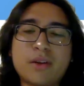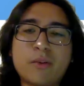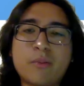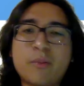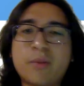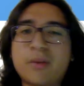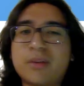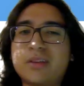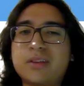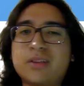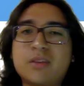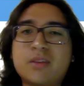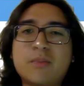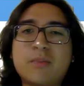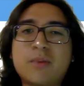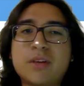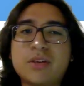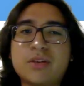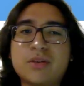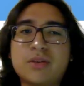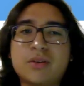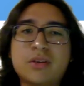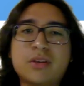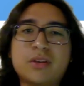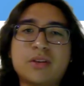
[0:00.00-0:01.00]

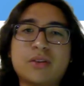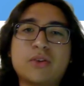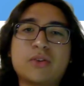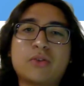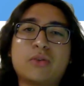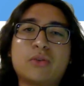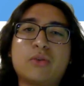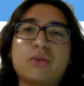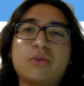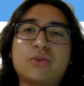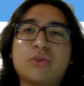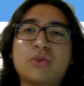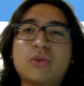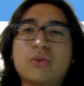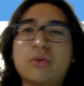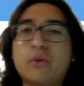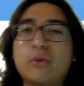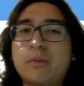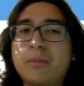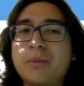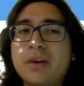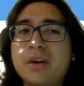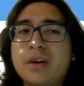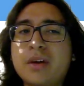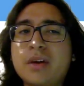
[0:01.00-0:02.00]
participation in this resolution
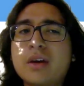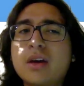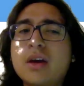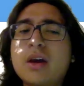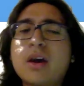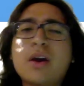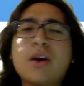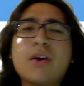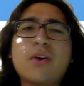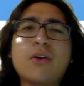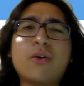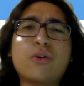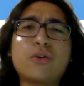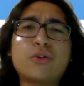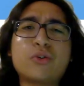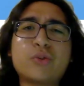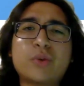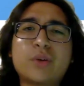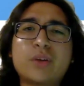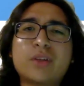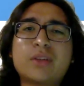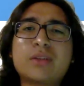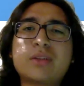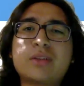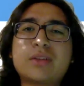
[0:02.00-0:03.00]
could be, or
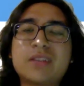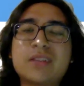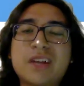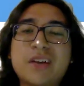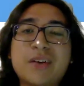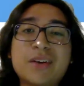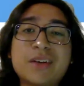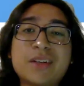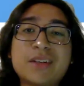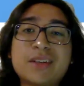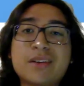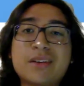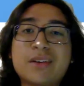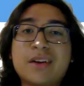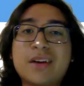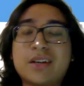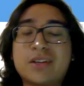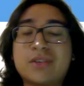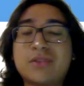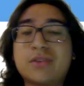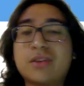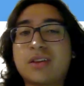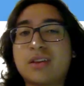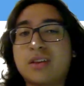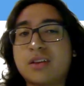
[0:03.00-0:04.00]
sharing their
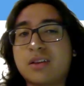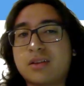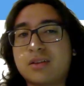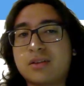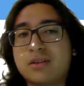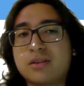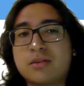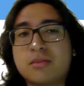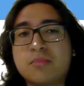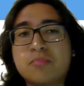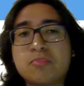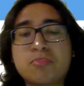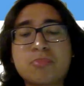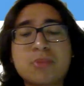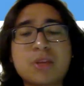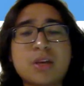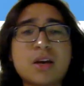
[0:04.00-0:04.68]
national thoughts.